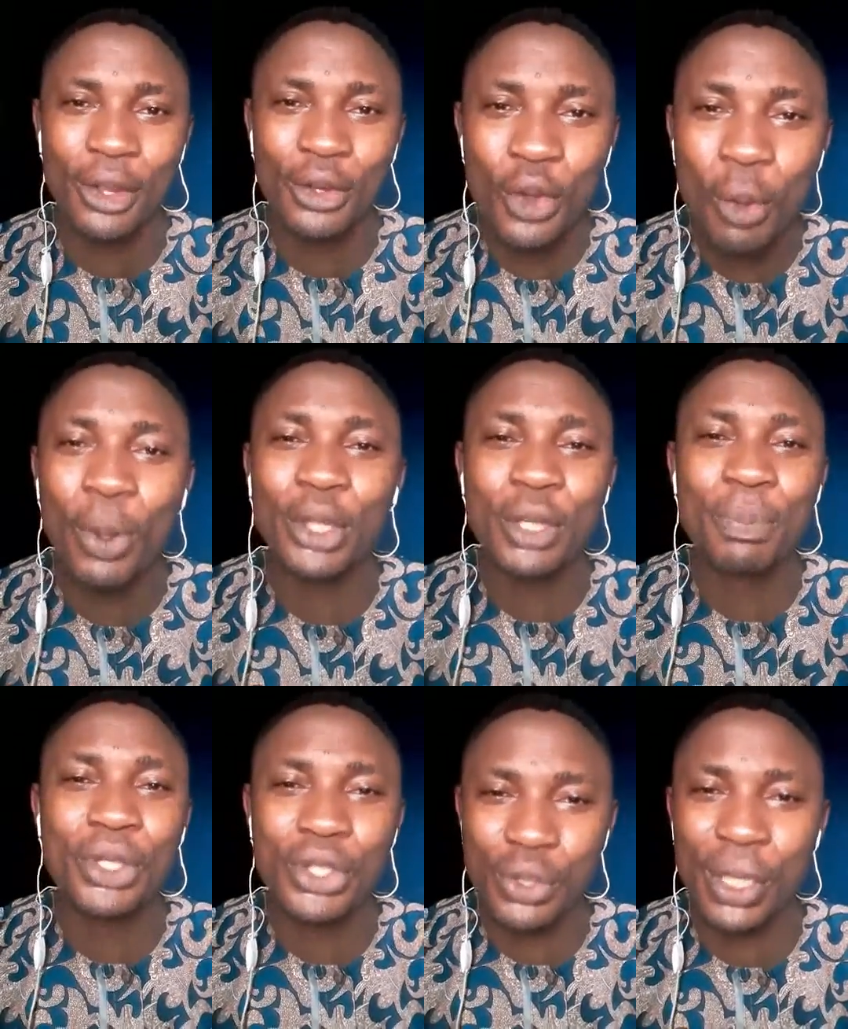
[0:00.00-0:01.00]
Nobody
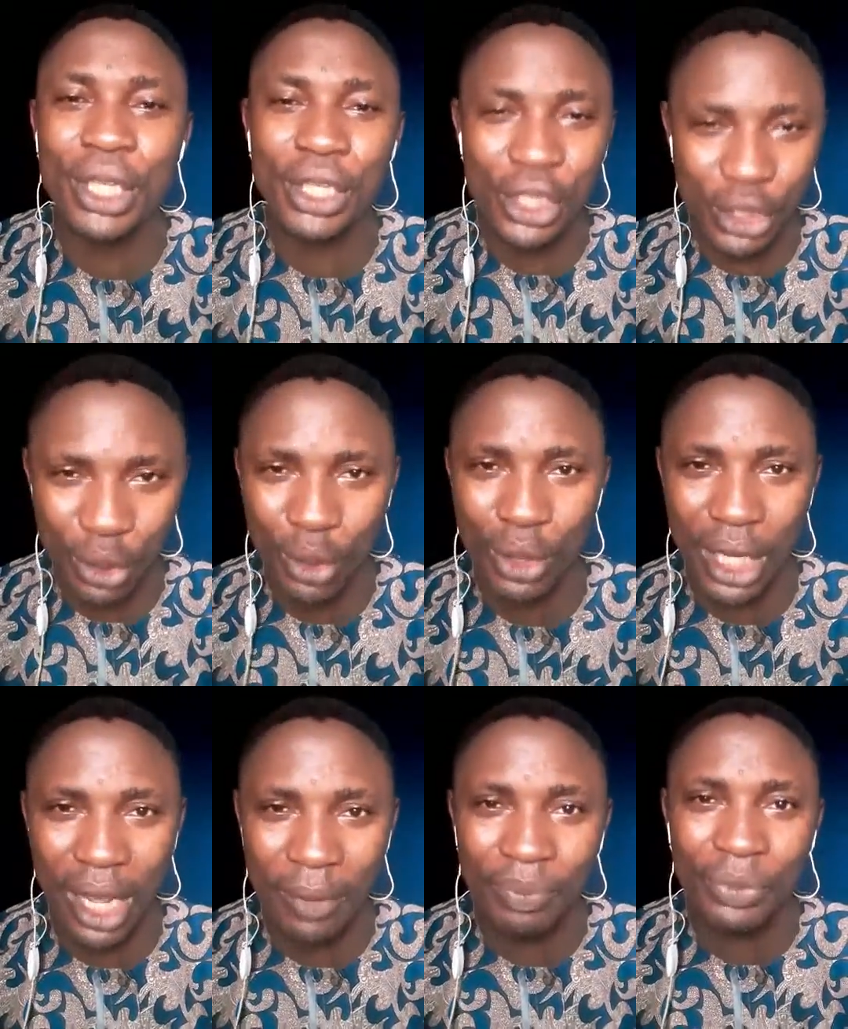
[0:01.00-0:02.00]
betray each
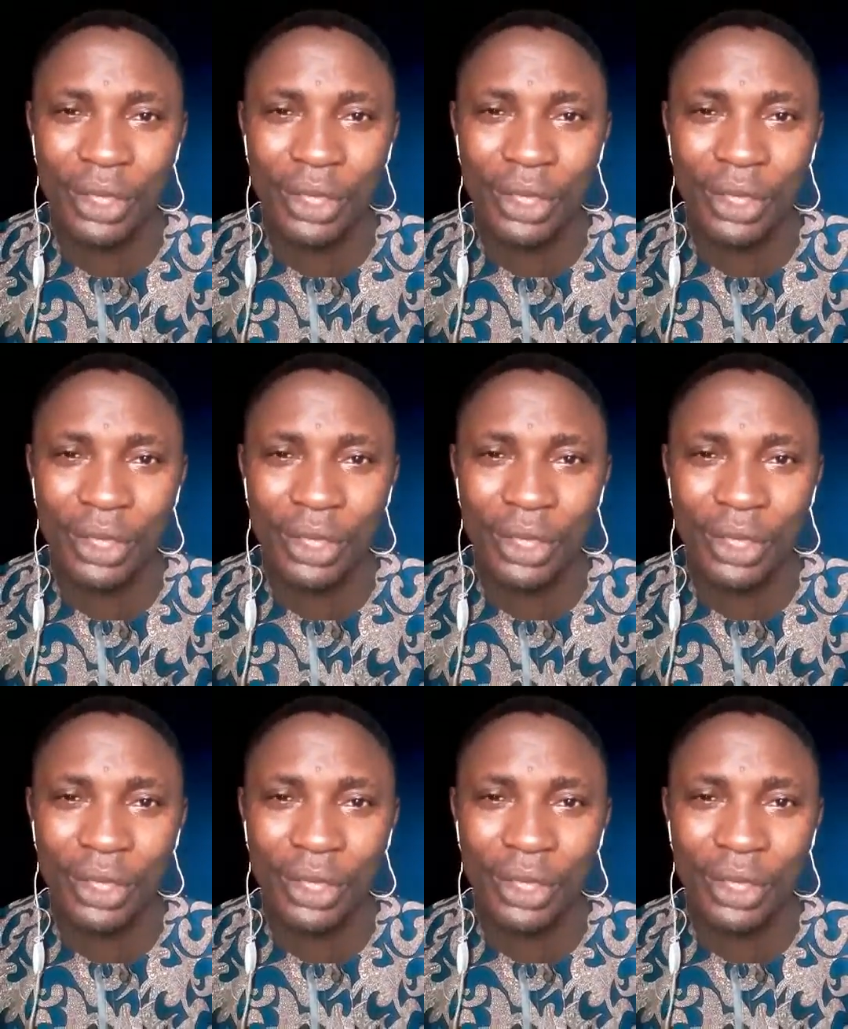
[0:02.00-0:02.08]
other.